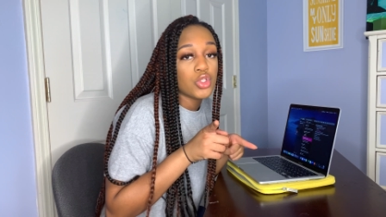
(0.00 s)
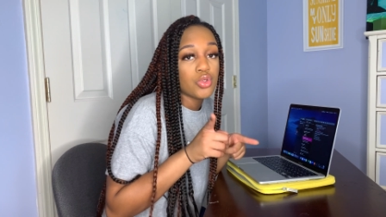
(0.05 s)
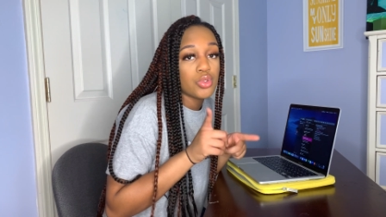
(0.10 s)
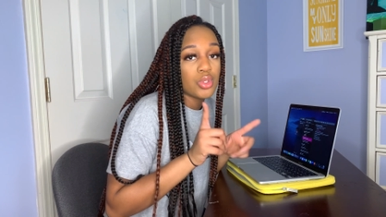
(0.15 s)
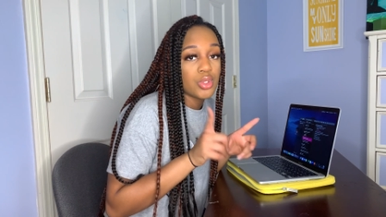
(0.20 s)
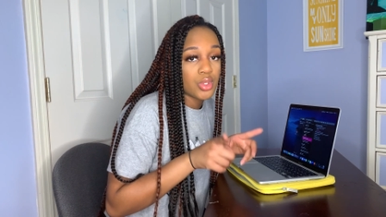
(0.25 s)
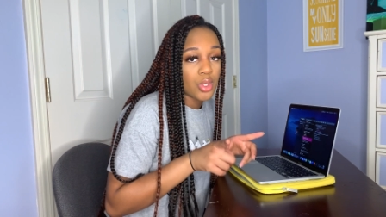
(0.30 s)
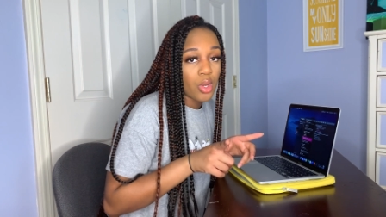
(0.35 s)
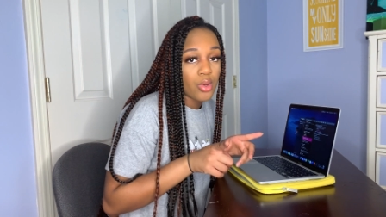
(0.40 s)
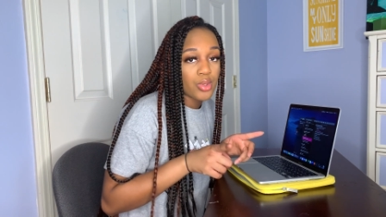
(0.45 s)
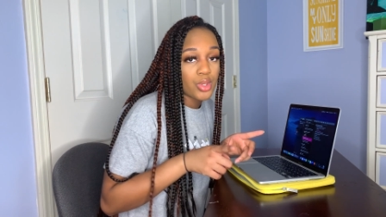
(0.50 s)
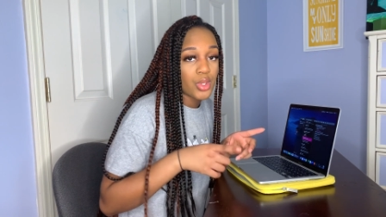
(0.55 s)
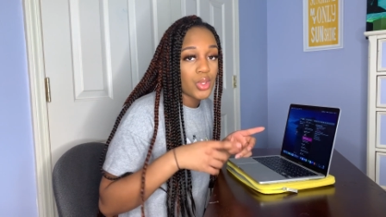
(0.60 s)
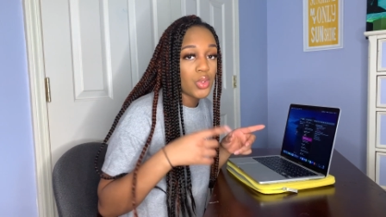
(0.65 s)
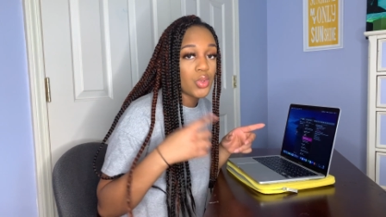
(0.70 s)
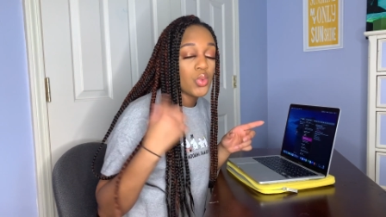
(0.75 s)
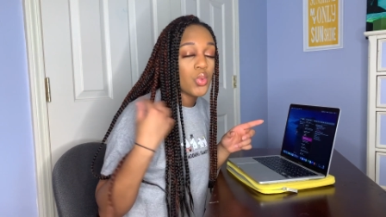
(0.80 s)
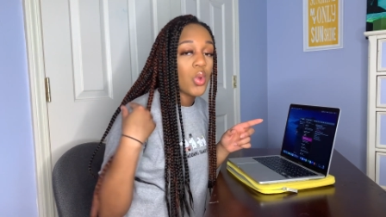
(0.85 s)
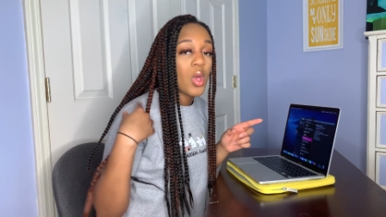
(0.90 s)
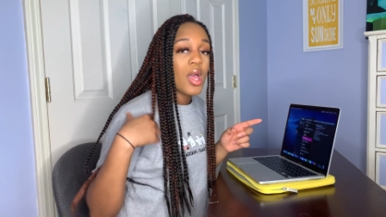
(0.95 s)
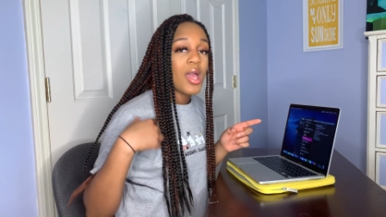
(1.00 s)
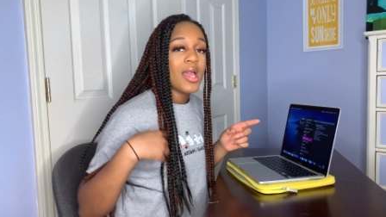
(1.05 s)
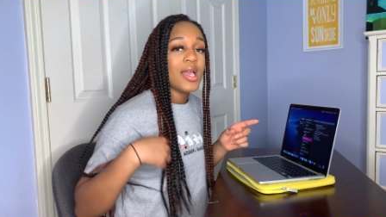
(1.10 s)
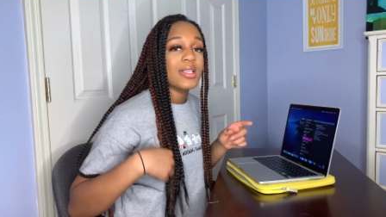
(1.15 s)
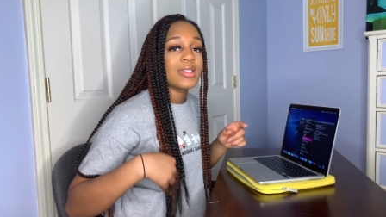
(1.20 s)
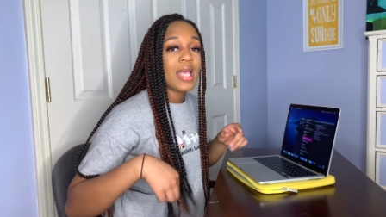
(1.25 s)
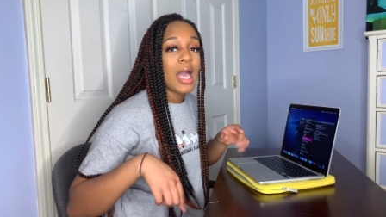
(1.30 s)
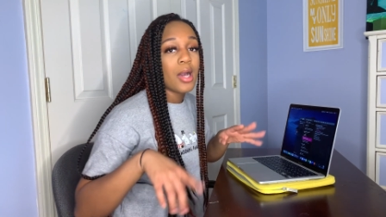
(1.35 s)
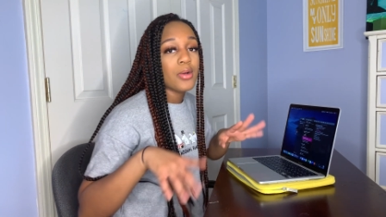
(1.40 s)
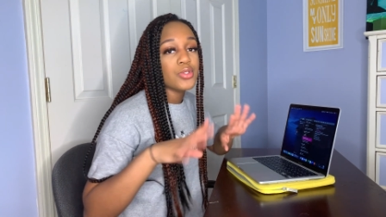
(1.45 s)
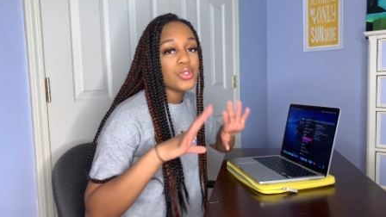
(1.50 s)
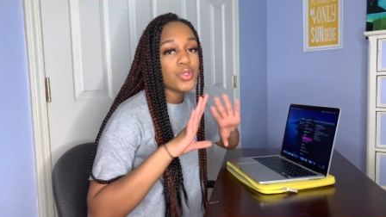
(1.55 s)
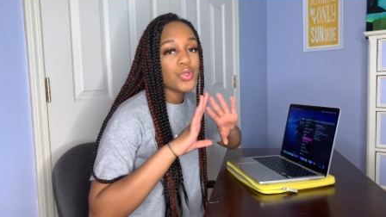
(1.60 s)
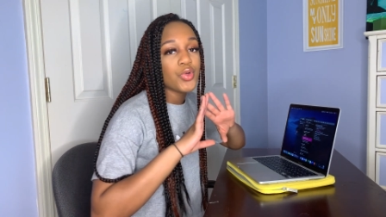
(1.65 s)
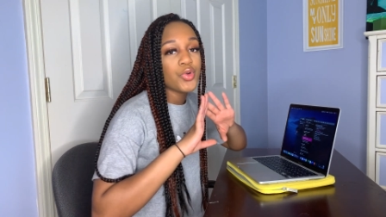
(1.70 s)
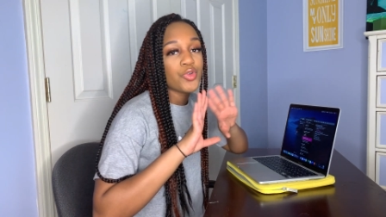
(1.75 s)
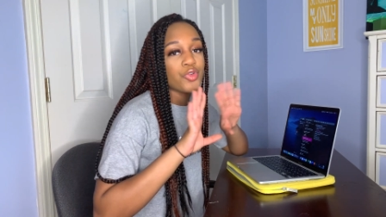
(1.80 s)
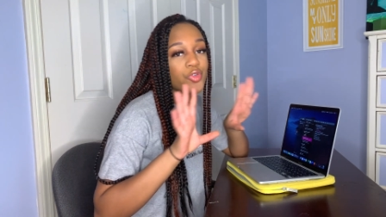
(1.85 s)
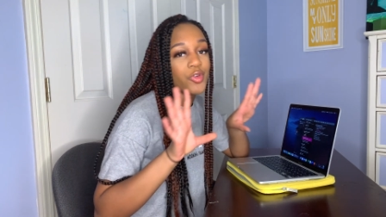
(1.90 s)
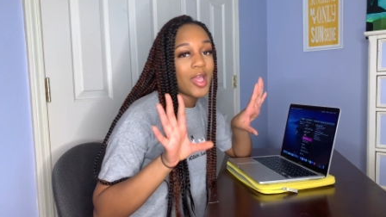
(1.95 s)
to show you is how to
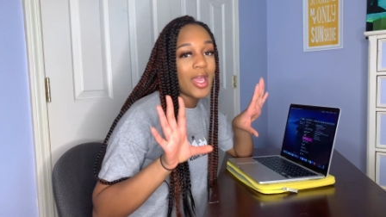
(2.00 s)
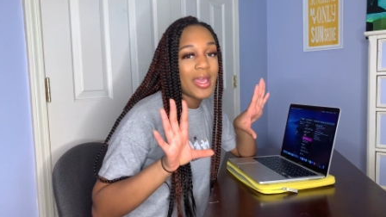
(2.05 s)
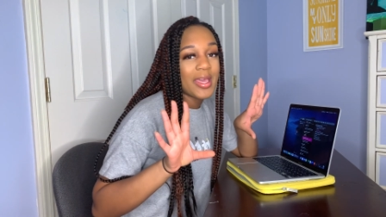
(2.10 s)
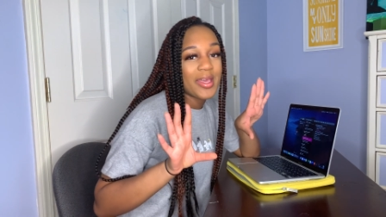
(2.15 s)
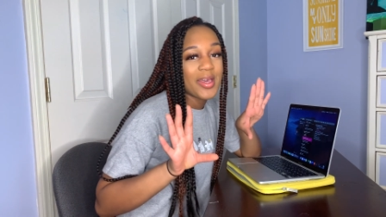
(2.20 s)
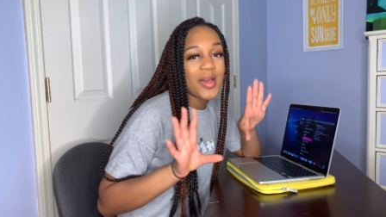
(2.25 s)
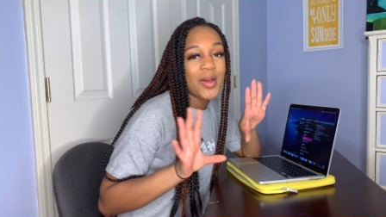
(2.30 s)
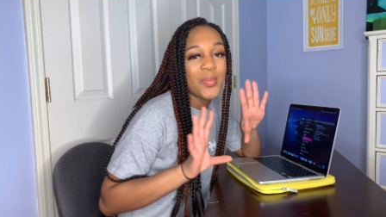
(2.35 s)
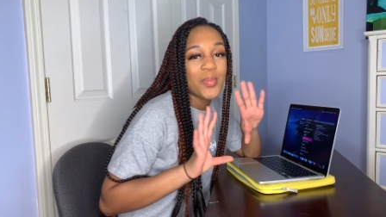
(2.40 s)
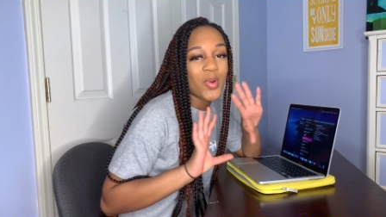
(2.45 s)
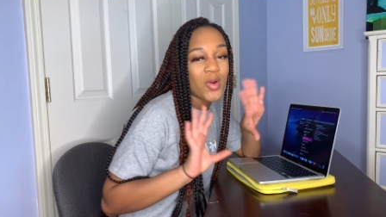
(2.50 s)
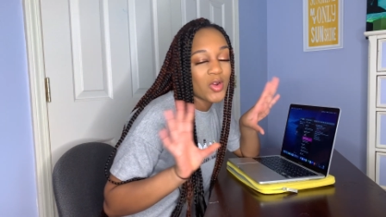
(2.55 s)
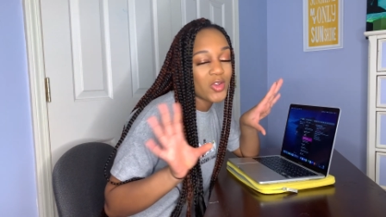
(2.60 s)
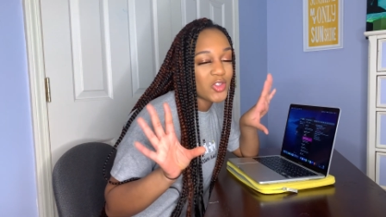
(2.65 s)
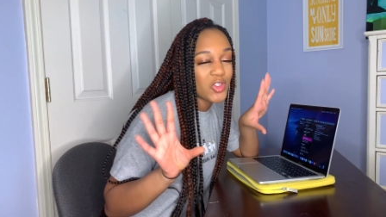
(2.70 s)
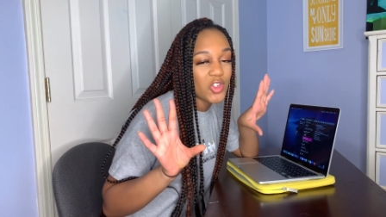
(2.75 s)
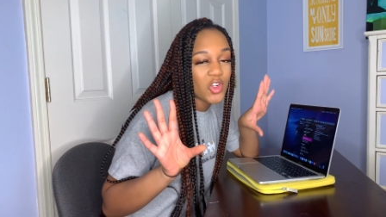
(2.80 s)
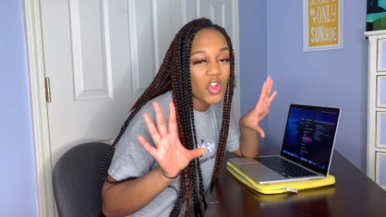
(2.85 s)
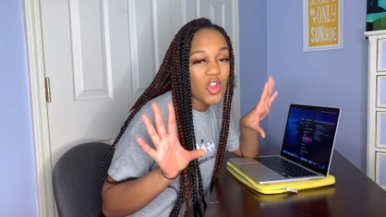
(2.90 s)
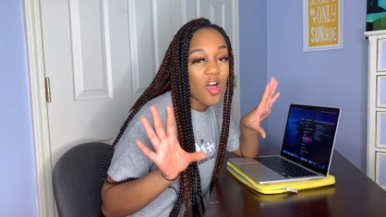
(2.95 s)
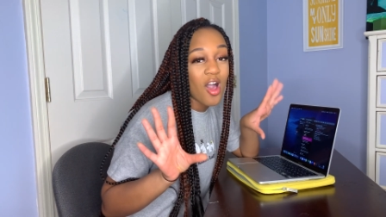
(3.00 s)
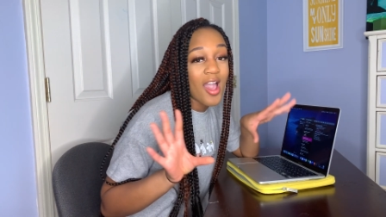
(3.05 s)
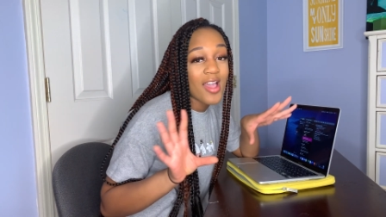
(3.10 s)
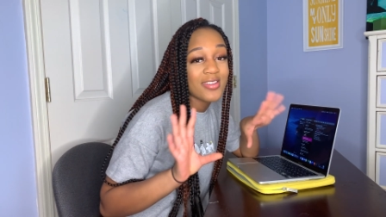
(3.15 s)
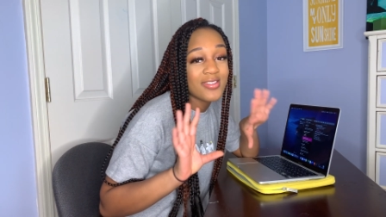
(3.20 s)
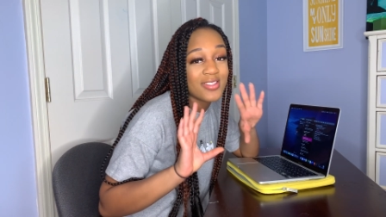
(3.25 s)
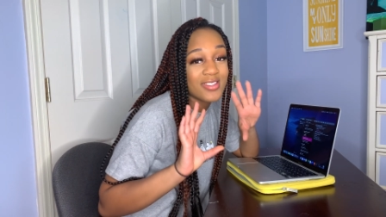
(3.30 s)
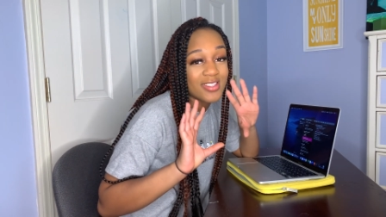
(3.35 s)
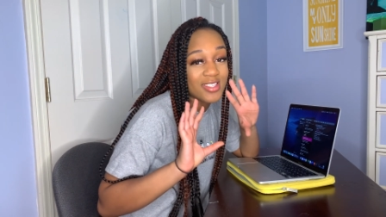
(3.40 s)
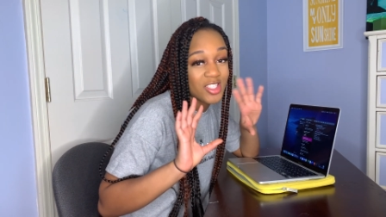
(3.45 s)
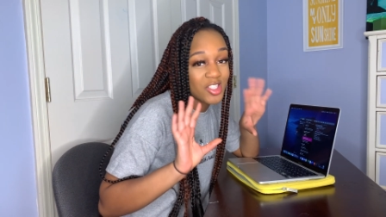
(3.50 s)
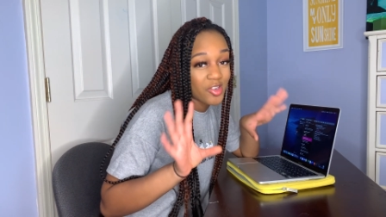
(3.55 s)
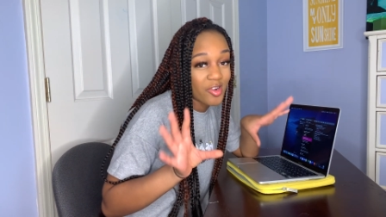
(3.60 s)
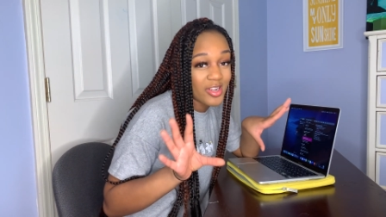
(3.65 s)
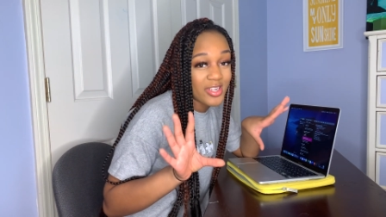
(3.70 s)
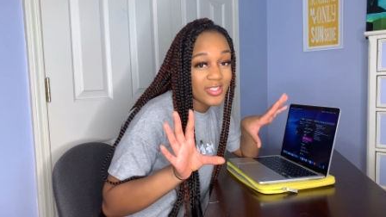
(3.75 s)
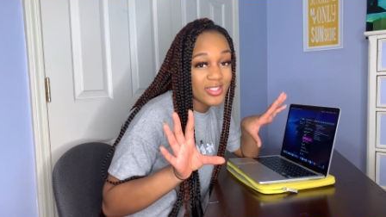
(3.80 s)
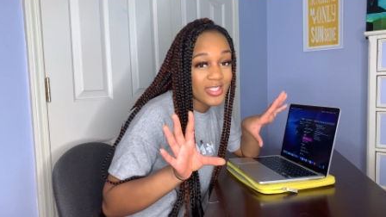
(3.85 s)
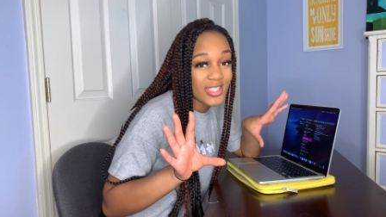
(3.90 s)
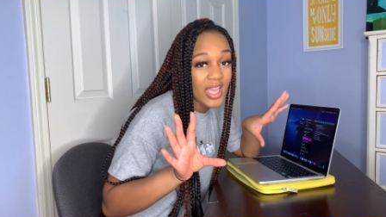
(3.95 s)
create a personalized
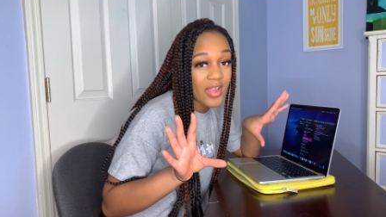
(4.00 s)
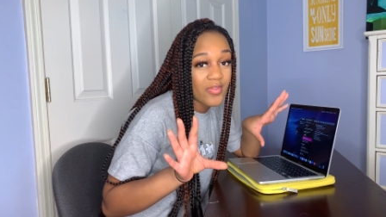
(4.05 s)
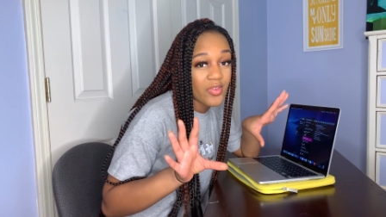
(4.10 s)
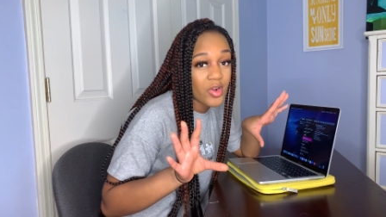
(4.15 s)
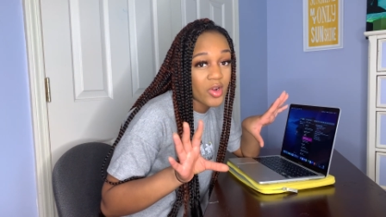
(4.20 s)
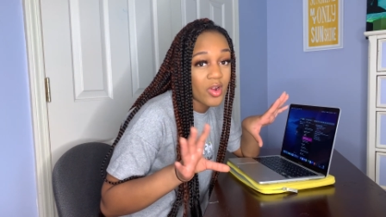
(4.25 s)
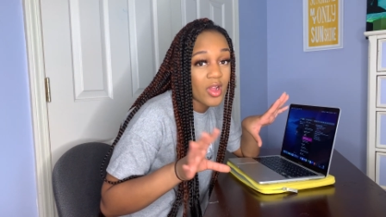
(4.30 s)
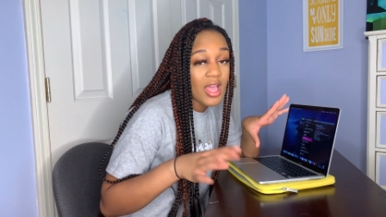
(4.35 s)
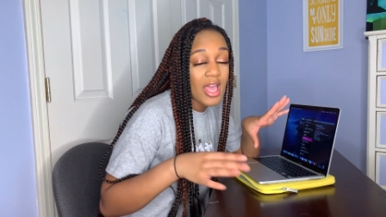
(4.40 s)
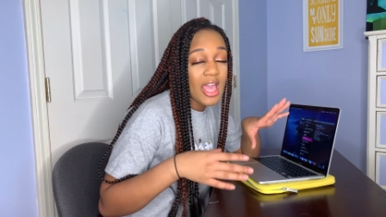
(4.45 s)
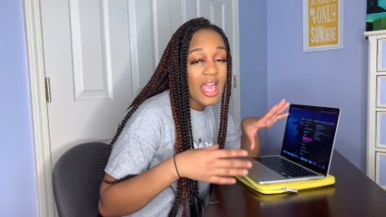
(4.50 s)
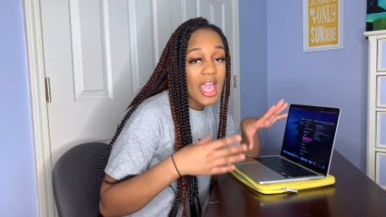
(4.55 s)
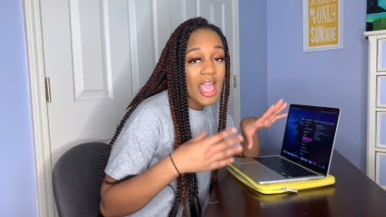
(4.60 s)
screensaver,